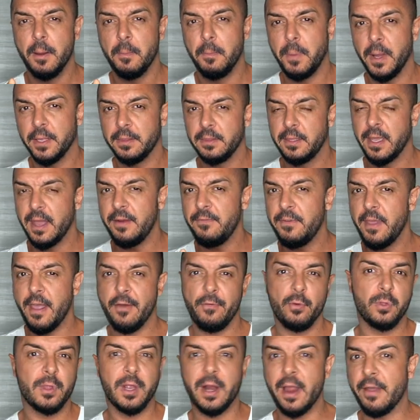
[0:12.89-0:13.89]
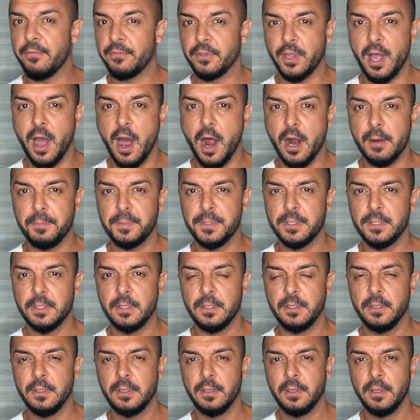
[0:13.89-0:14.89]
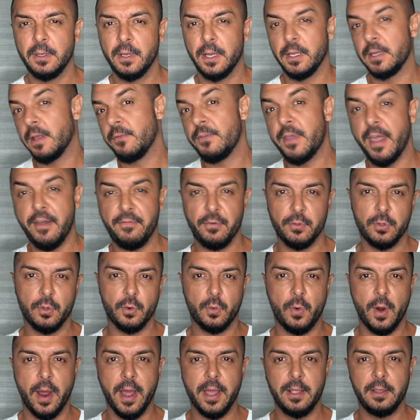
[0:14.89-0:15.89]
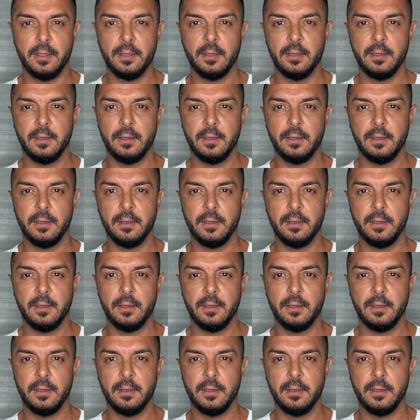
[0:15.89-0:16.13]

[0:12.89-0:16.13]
But then we have on the left carbs, and then we have on the right